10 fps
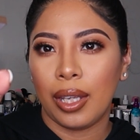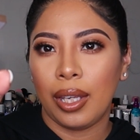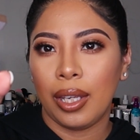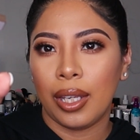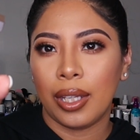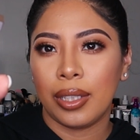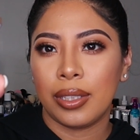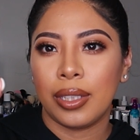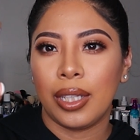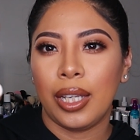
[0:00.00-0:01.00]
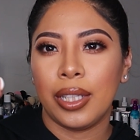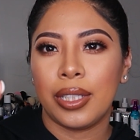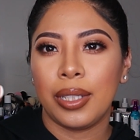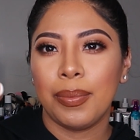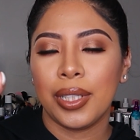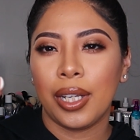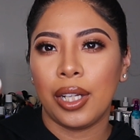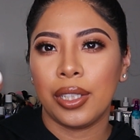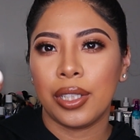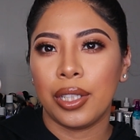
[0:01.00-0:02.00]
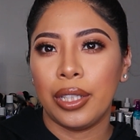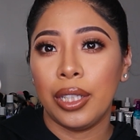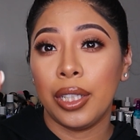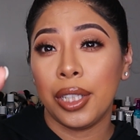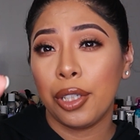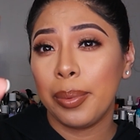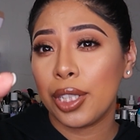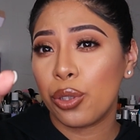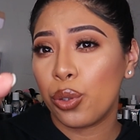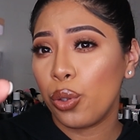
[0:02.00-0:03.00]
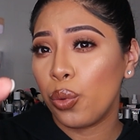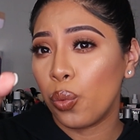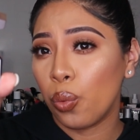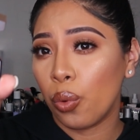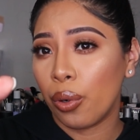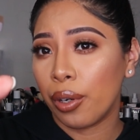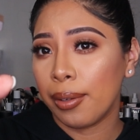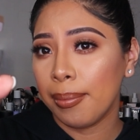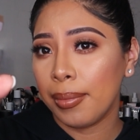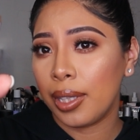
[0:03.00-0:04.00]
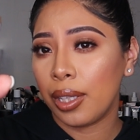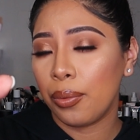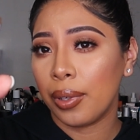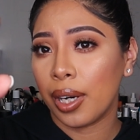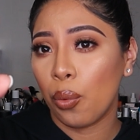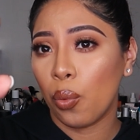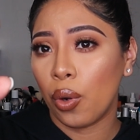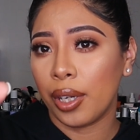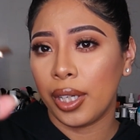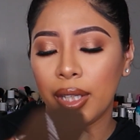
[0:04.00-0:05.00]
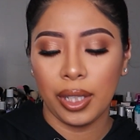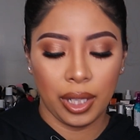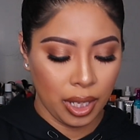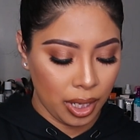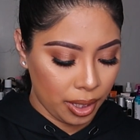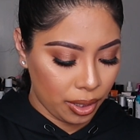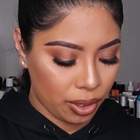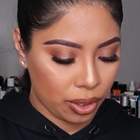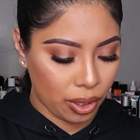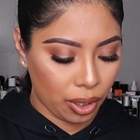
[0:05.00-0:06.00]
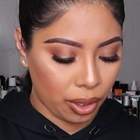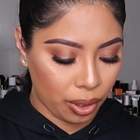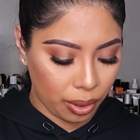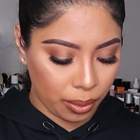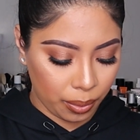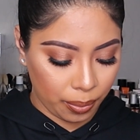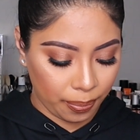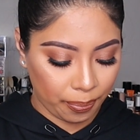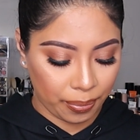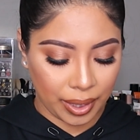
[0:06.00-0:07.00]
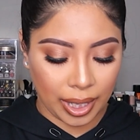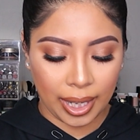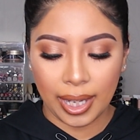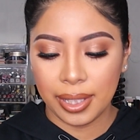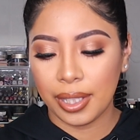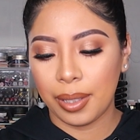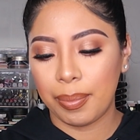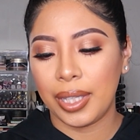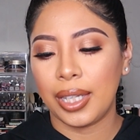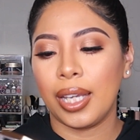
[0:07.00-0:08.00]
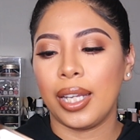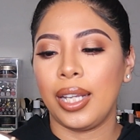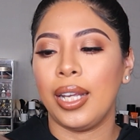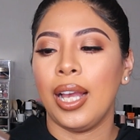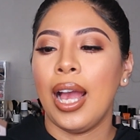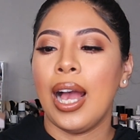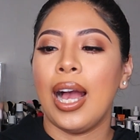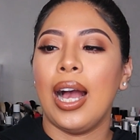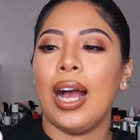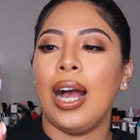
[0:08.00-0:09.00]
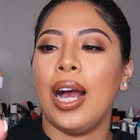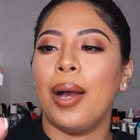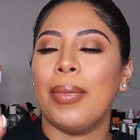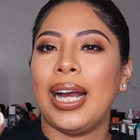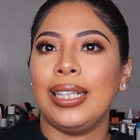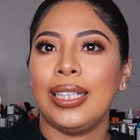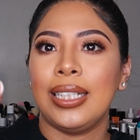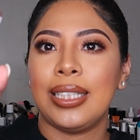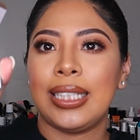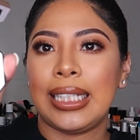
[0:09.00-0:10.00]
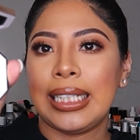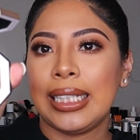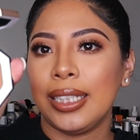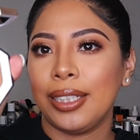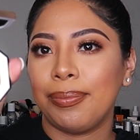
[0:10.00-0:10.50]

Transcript: and it seems like it's a little bit too warm than what I wanted, so I ended up then getting Ting,